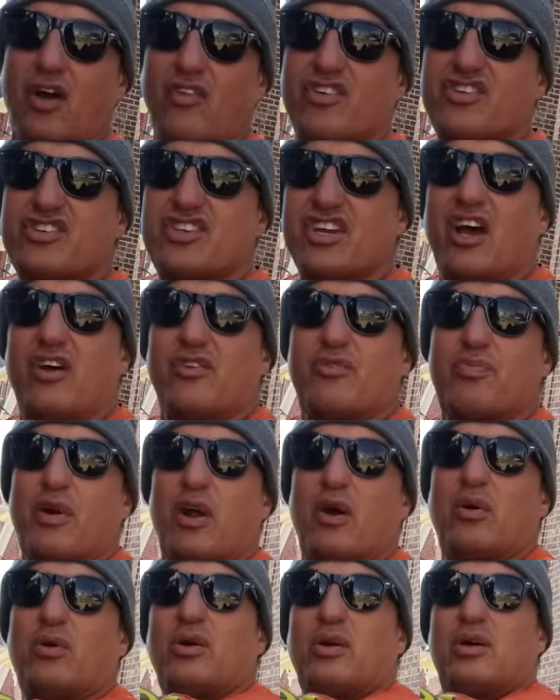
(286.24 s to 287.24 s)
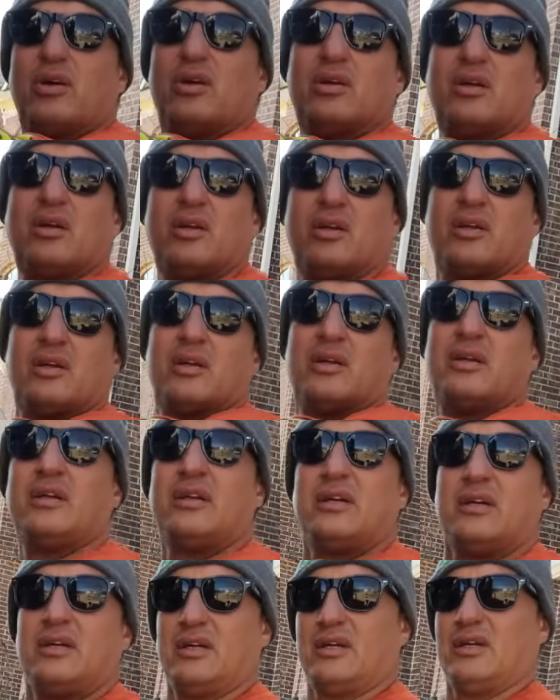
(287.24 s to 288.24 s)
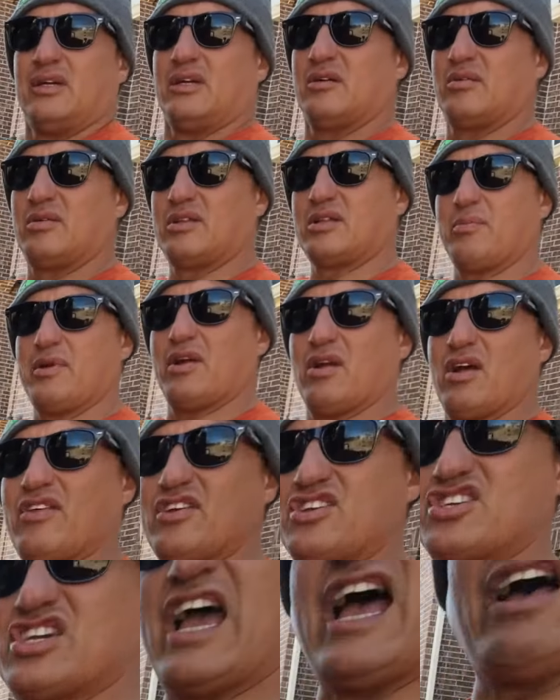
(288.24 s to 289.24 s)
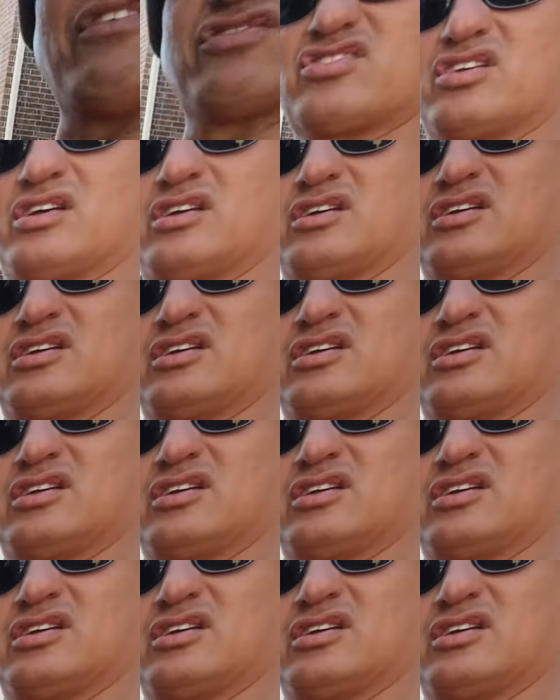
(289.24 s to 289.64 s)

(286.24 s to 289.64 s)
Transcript: the shelves, bro. Put the mirror on the shelves.